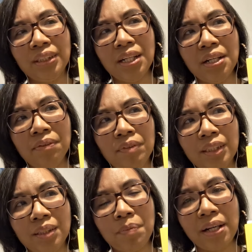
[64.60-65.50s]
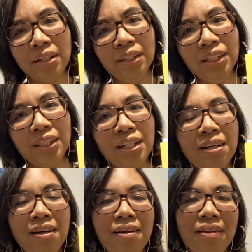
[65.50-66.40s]
of Spanish
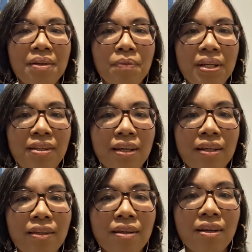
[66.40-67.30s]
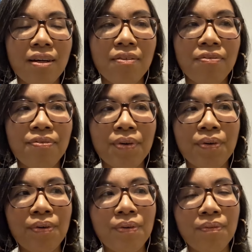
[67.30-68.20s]
than we did
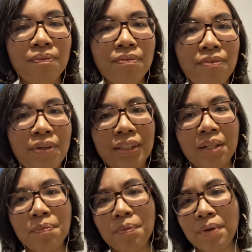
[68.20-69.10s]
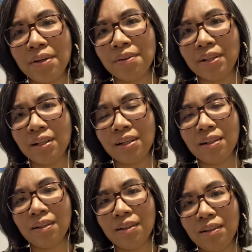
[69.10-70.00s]
for example, my other
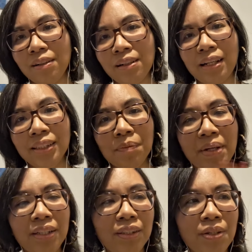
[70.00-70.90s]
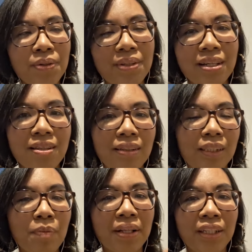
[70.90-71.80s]
classmates who did the
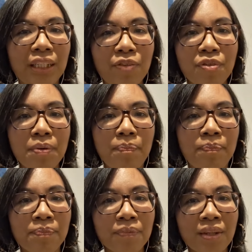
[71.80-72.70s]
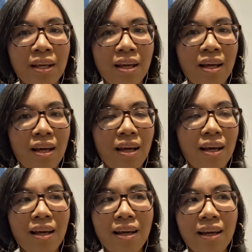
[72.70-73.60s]
Spanish from
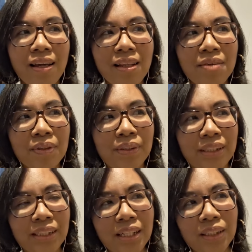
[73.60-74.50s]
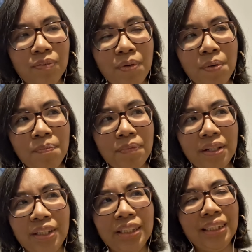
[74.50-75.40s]
A-level and sixth form and
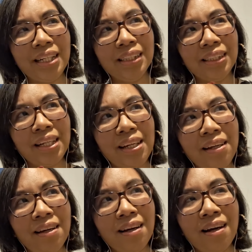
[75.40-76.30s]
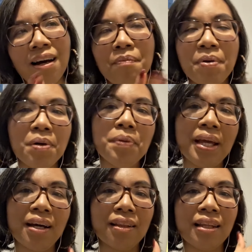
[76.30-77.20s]
GCSE probably
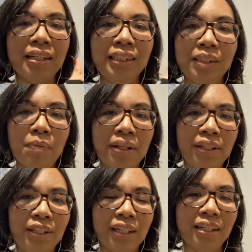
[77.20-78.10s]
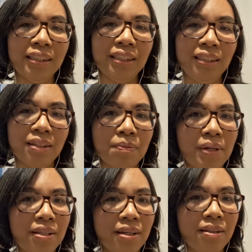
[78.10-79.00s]
had less Spanish classes than we
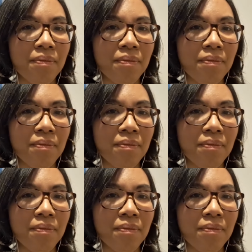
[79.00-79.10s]
did